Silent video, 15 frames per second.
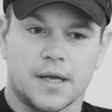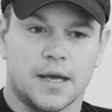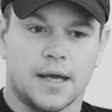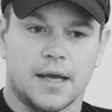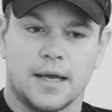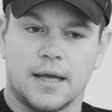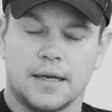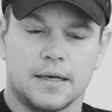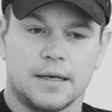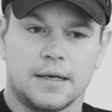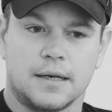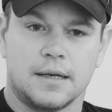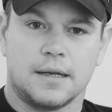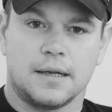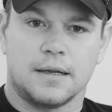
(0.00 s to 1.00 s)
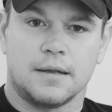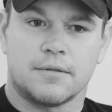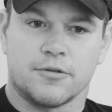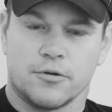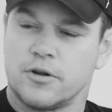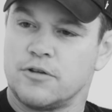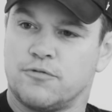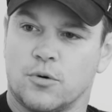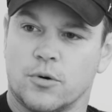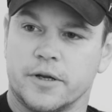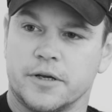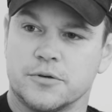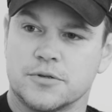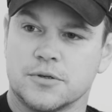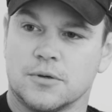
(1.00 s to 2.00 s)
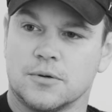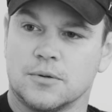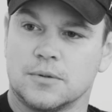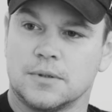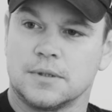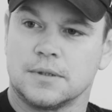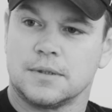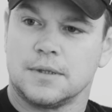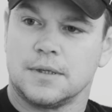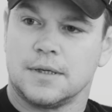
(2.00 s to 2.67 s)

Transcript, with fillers: and 34 years old,